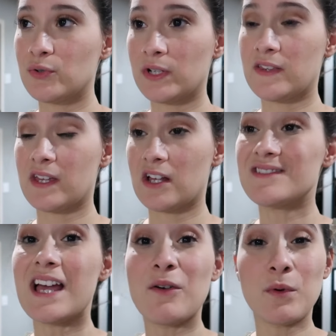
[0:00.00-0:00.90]
do anything
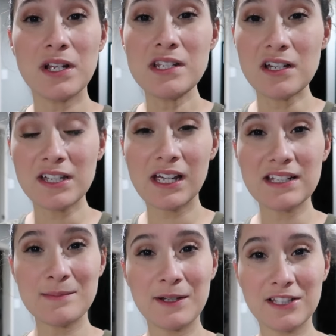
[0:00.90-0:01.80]
else, I want to tell you
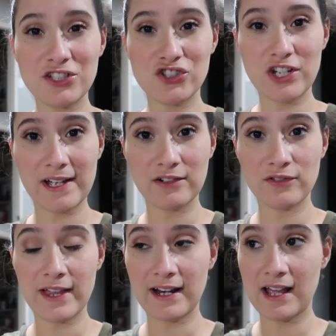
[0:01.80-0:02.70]
guys about this
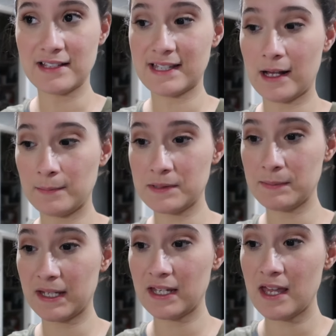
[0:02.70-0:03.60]
channel that has helped
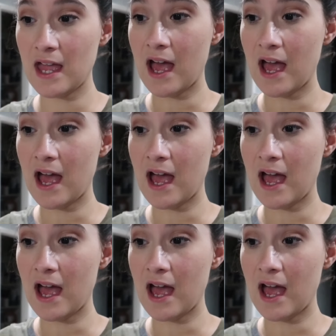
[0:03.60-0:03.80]
me.